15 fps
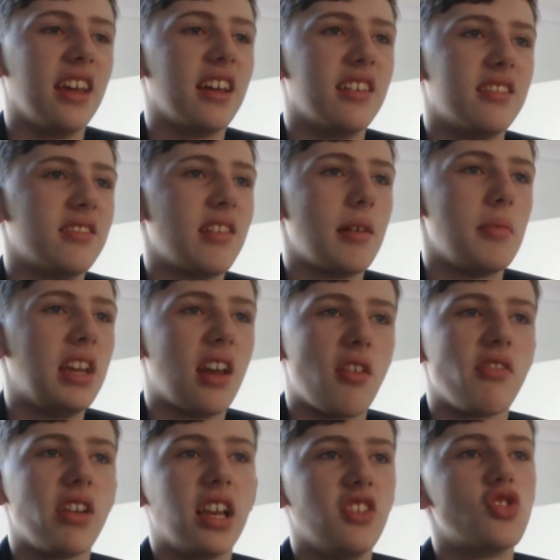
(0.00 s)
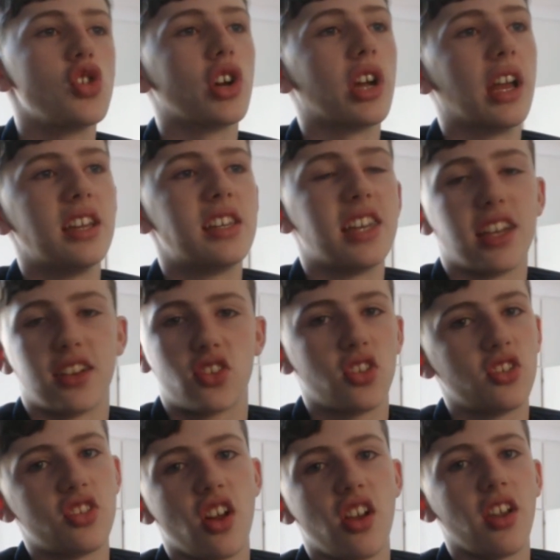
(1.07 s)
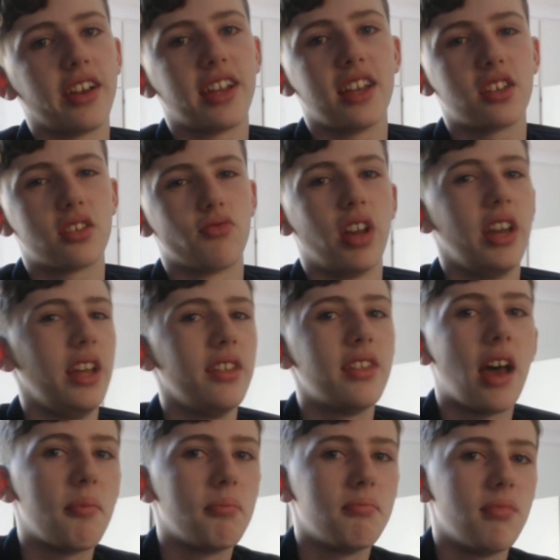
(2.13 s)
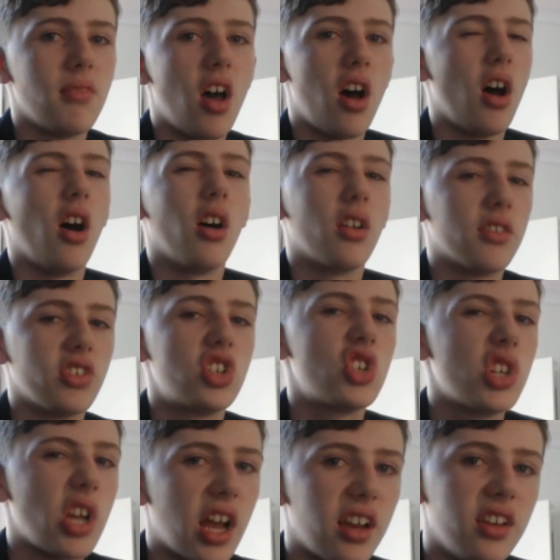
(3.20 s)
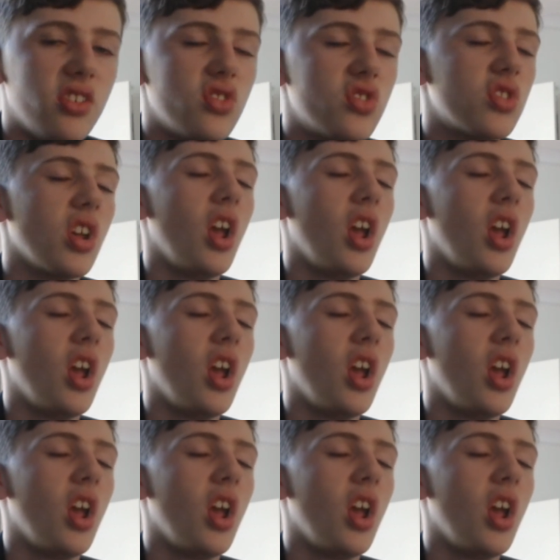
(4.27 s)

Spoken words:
And, I mean, I really enjoy editing, so it's not like it's really that hard of a challenge.